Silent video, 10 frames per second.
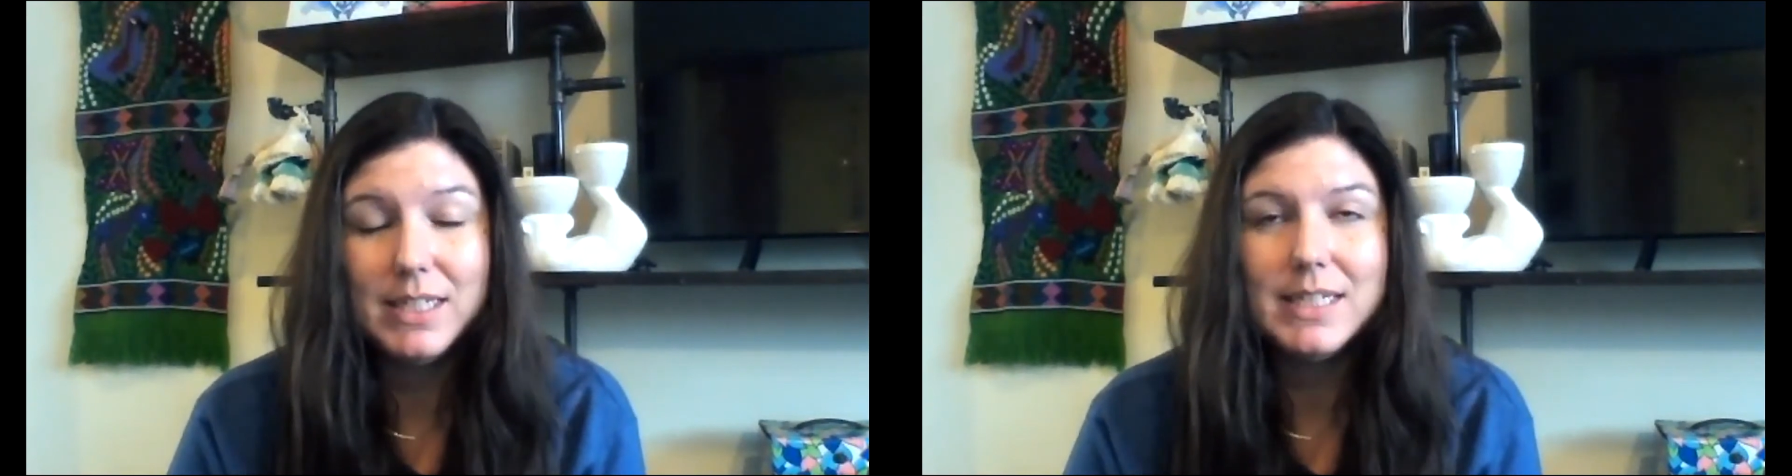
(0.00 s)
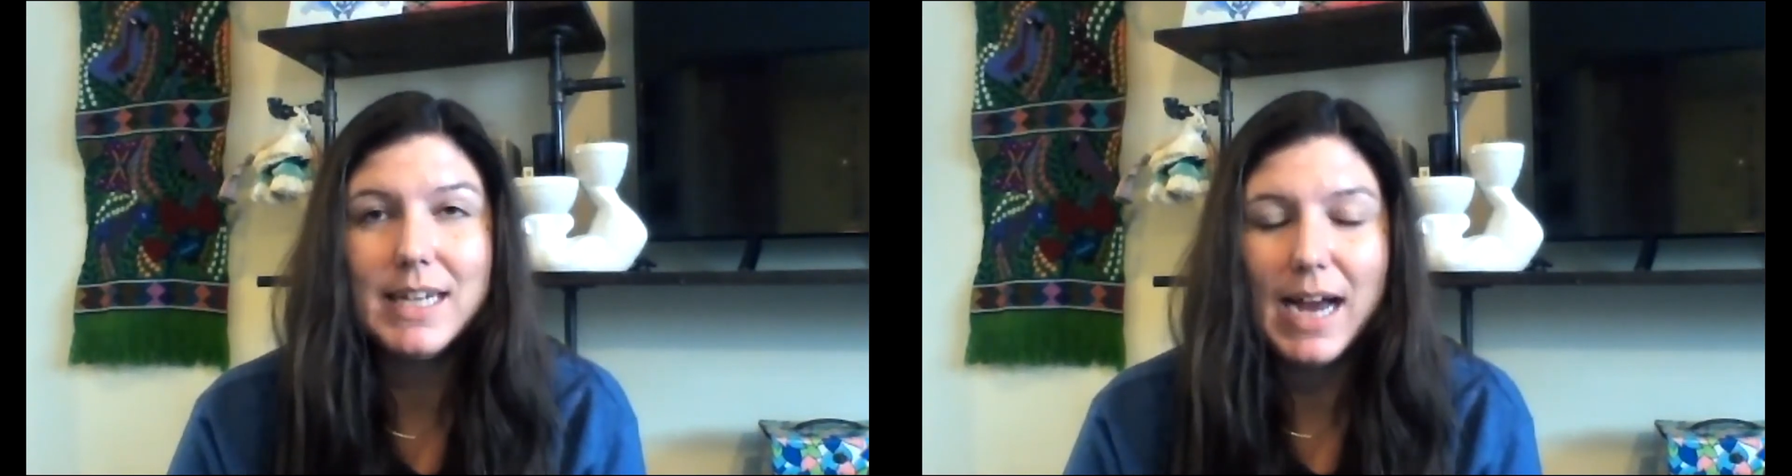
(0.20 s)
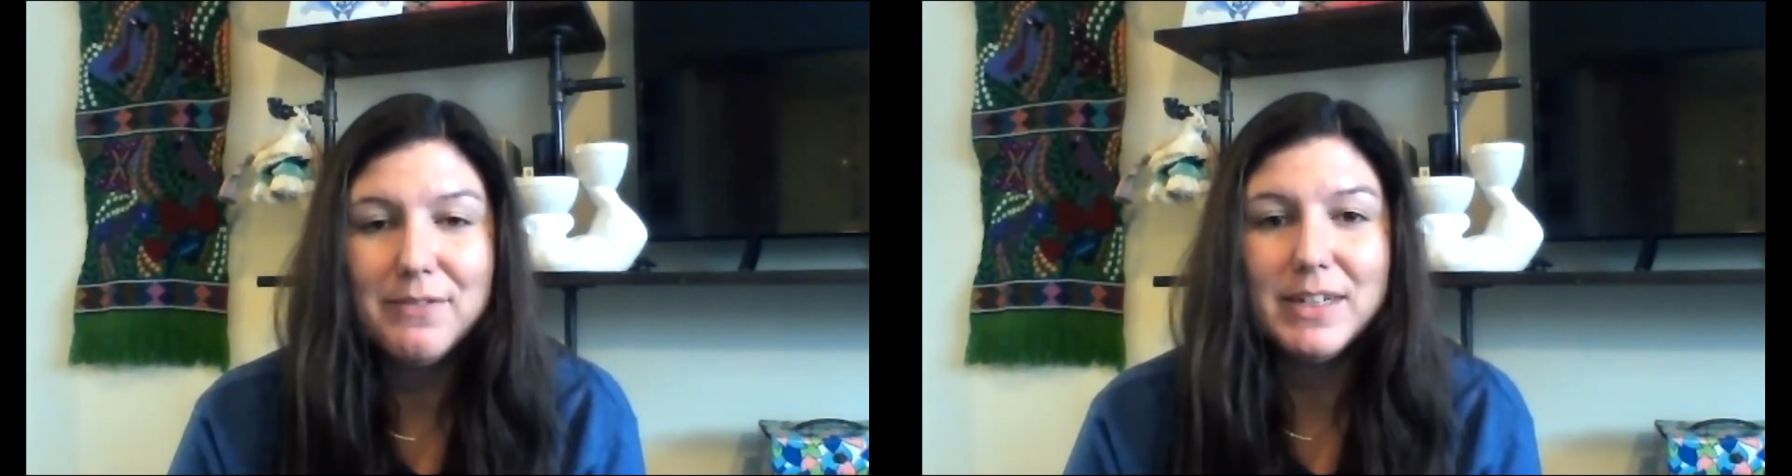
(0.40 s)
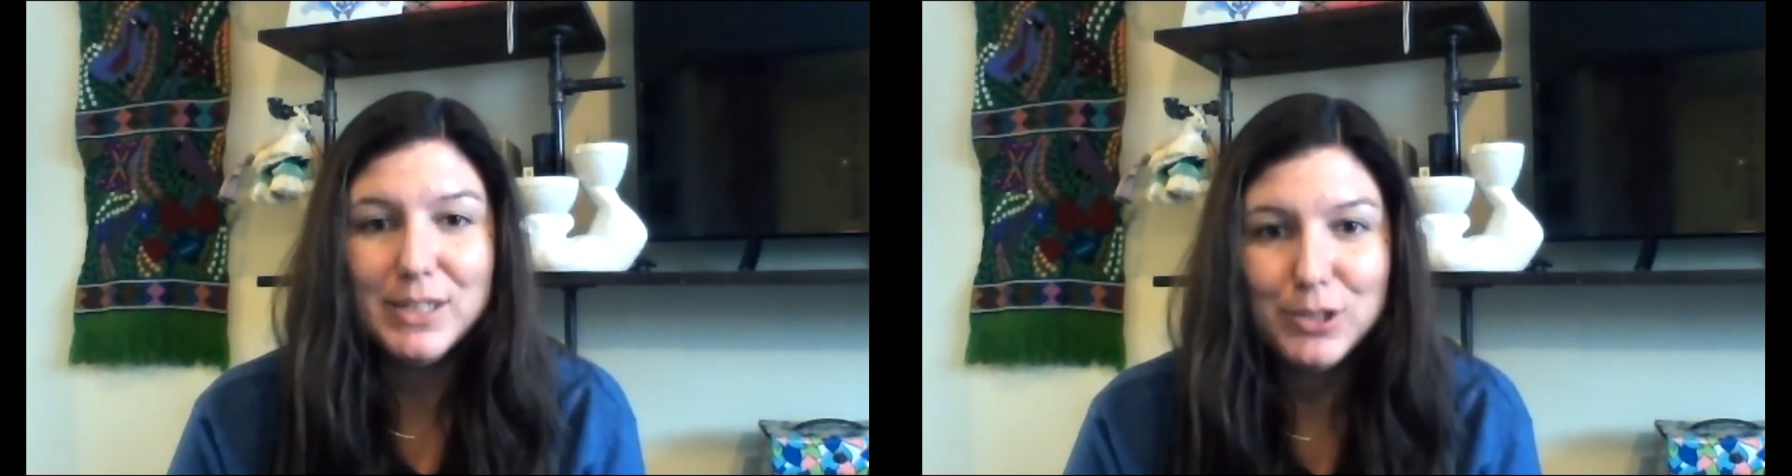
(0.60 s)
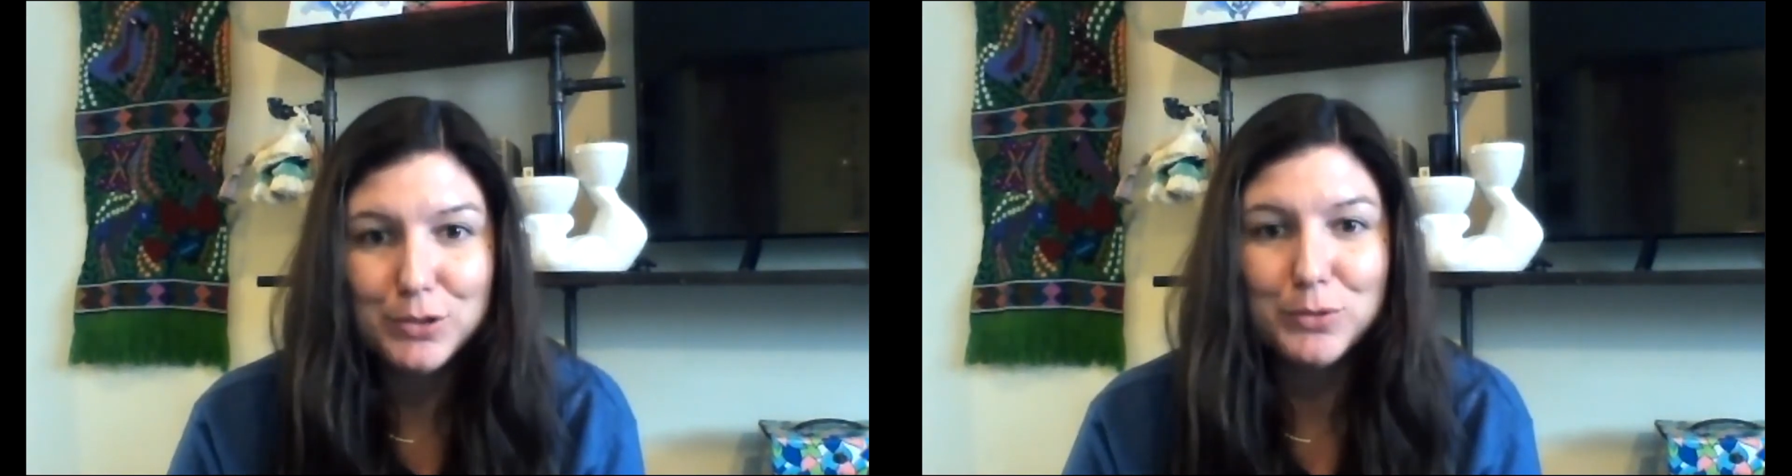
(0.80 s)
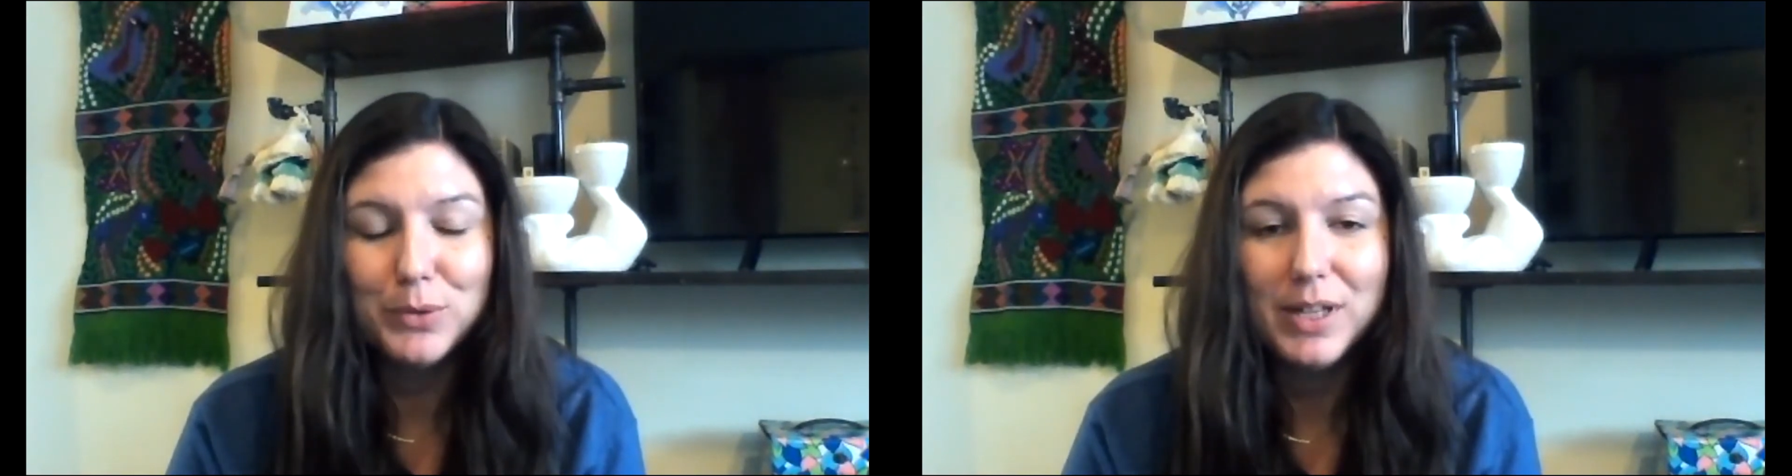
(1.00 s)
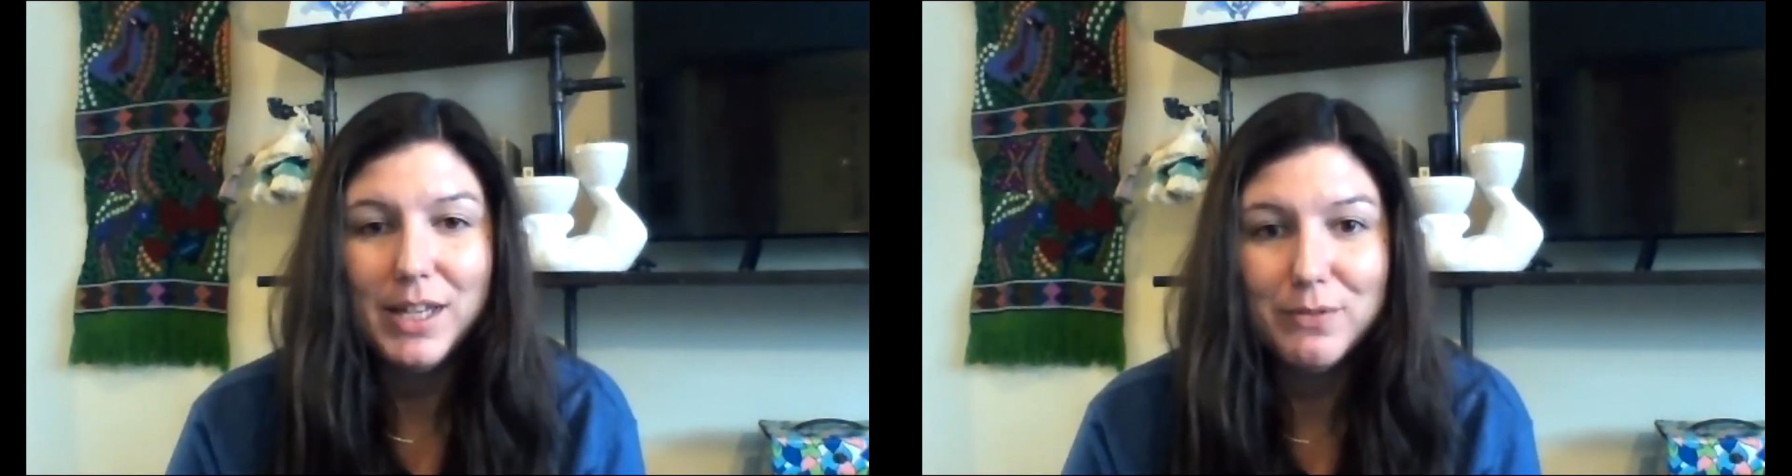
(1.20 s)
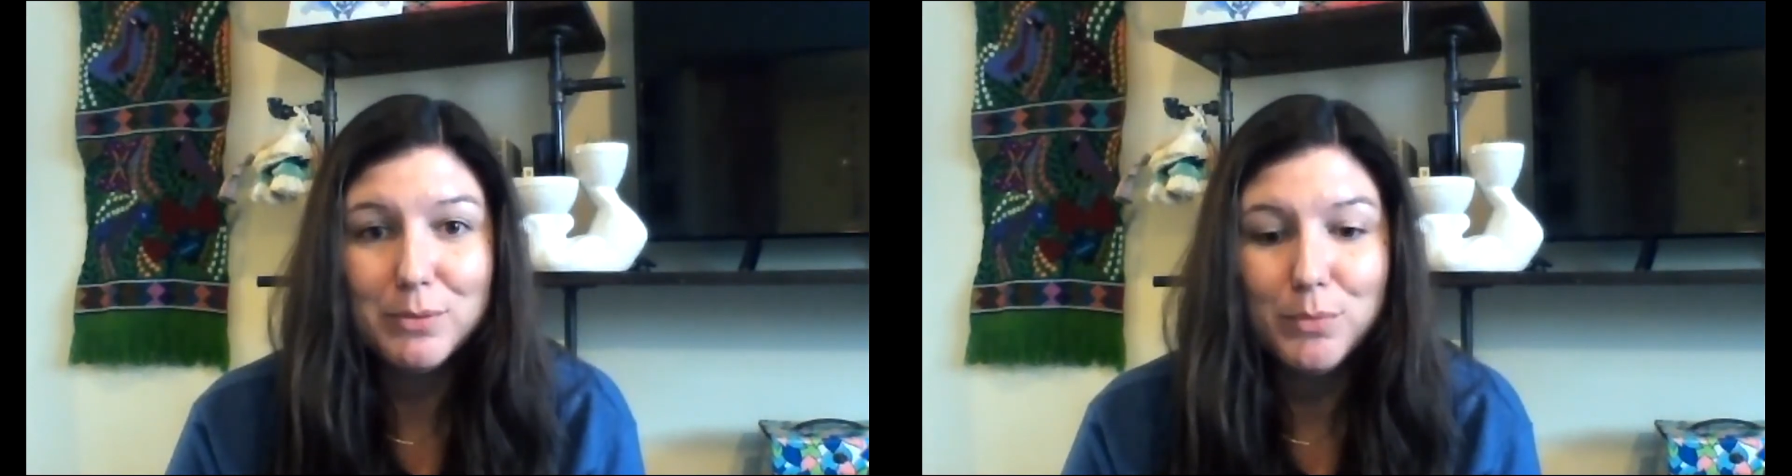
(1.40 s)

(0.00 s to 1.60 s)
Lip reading: dive into even